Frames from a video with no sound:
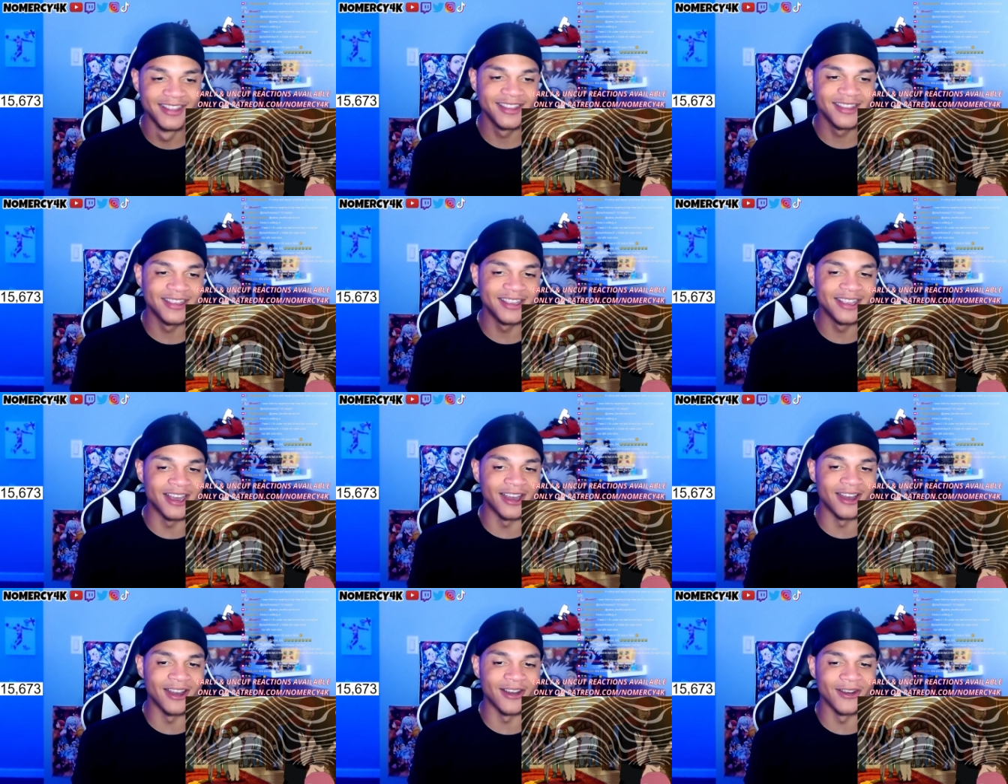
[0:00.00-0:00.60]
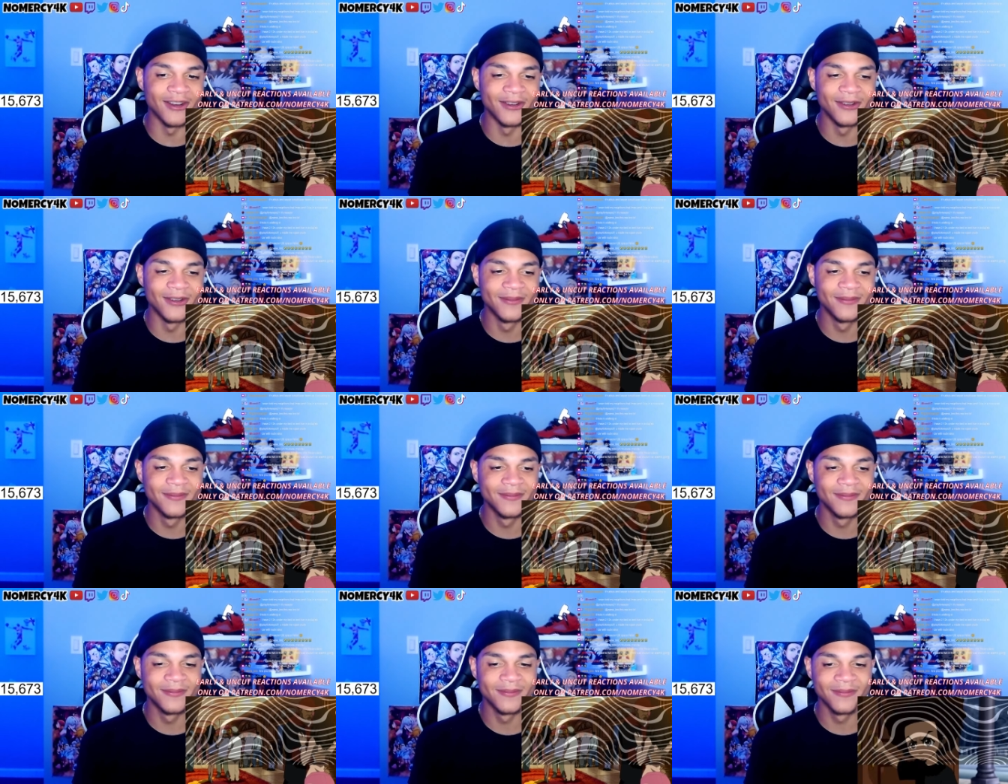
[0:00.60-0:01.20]
Yo.
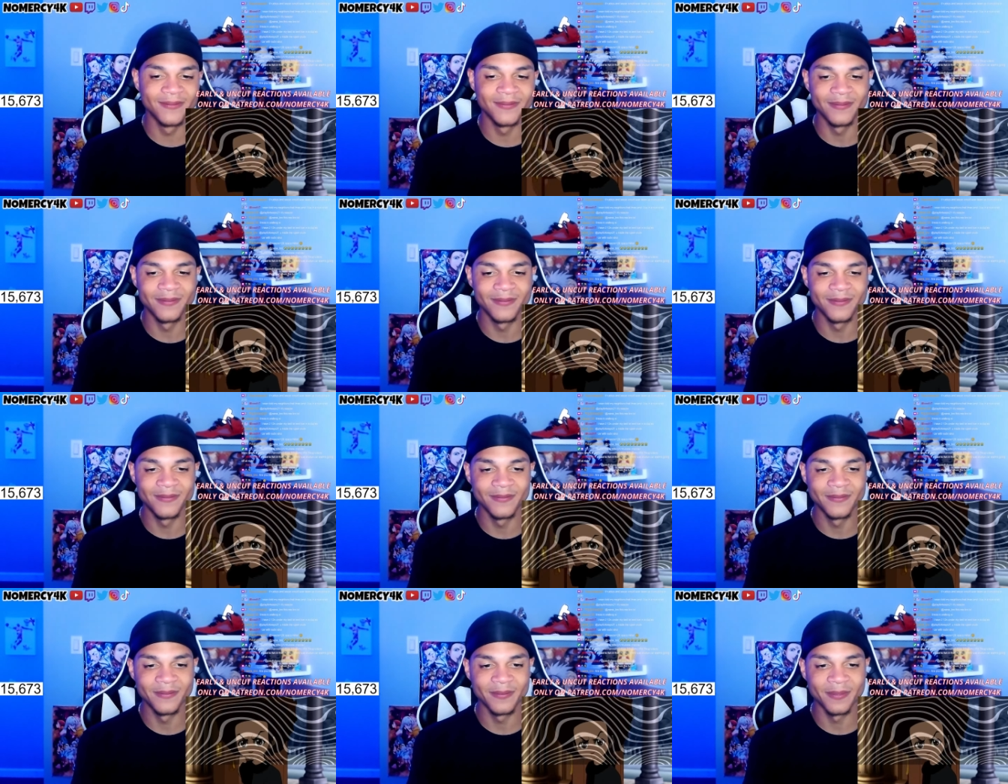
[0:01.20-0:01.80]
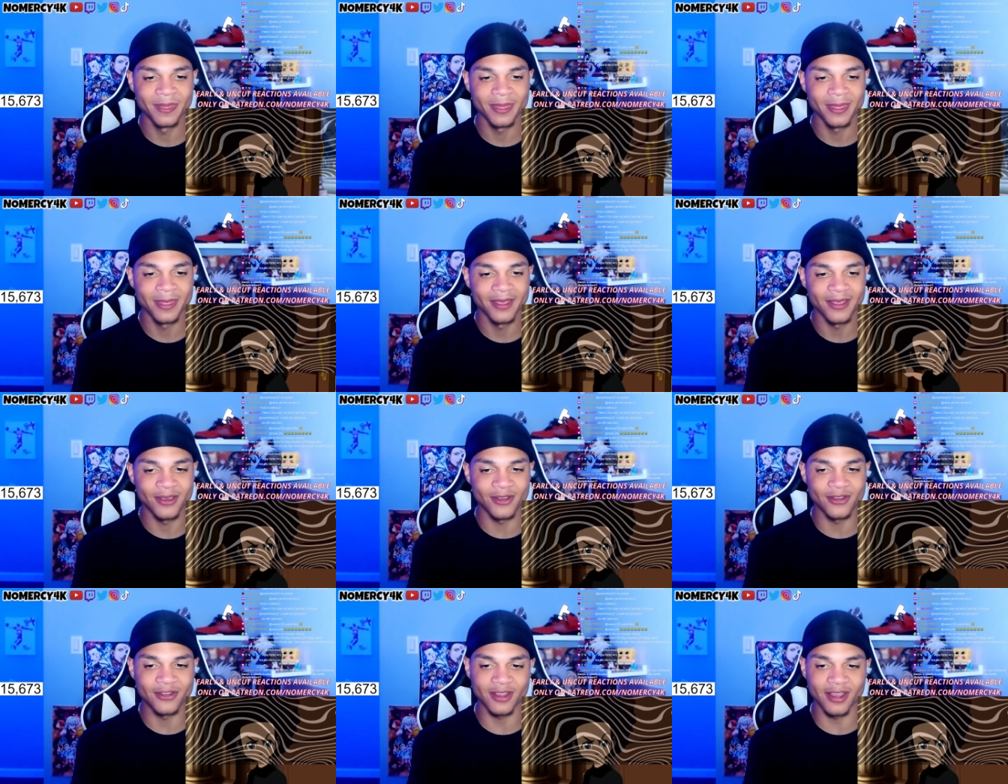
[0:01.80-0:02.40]

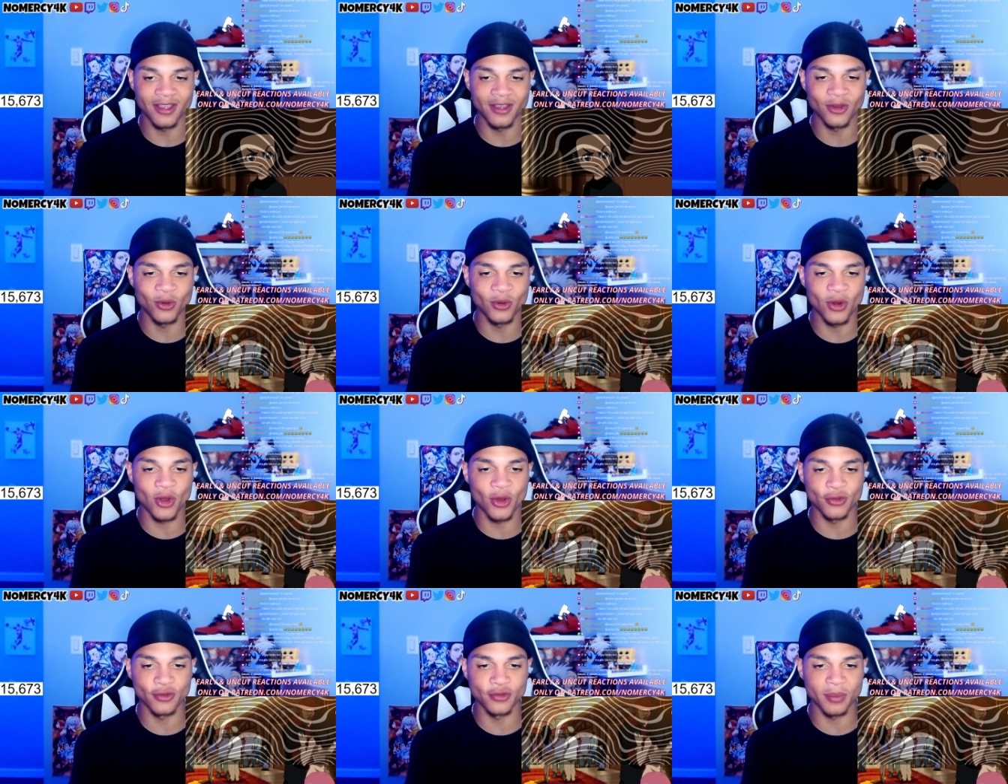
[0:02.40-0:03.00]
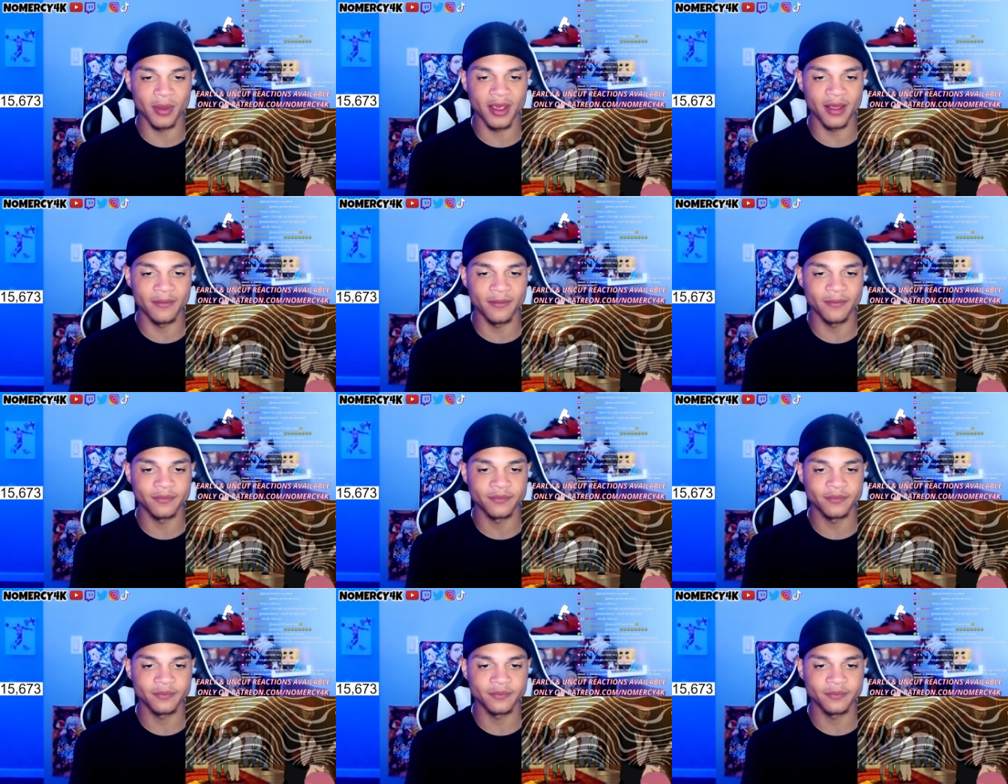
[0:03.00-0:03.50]
You see, who knows, man?